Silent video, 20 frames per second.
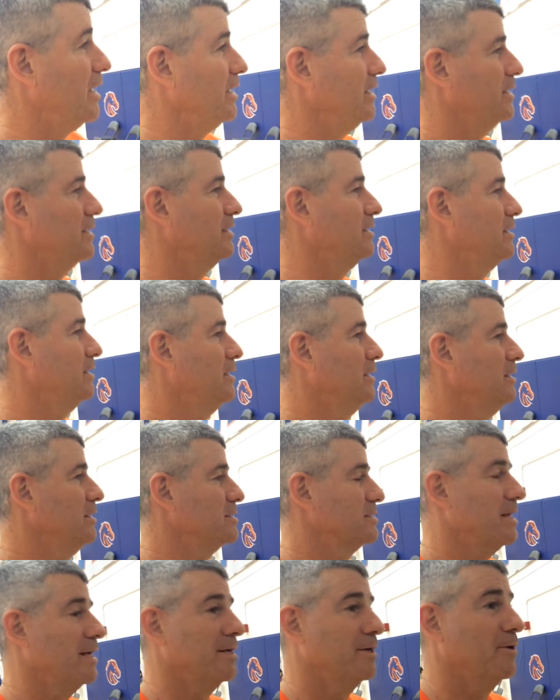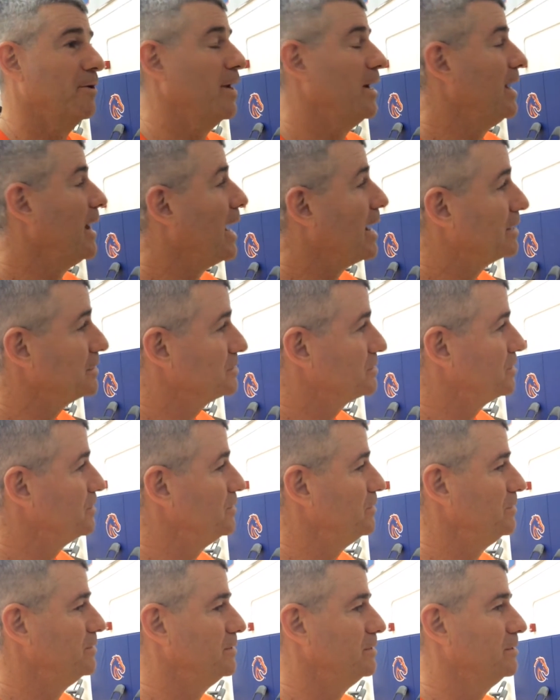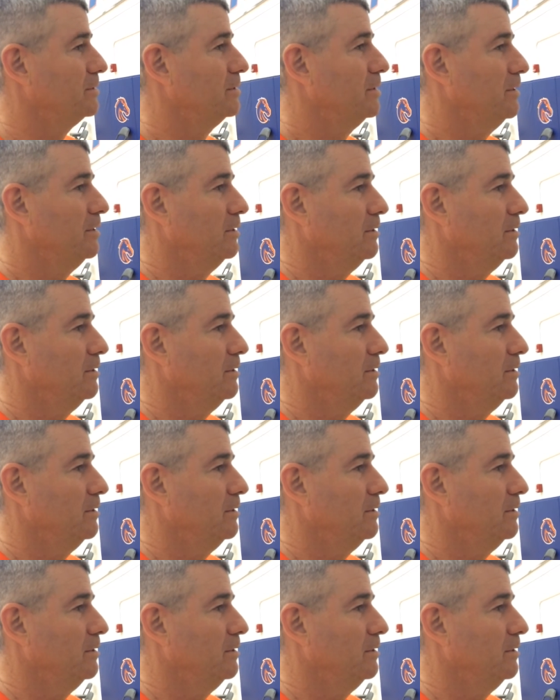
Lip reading: He's got a great attitude. And,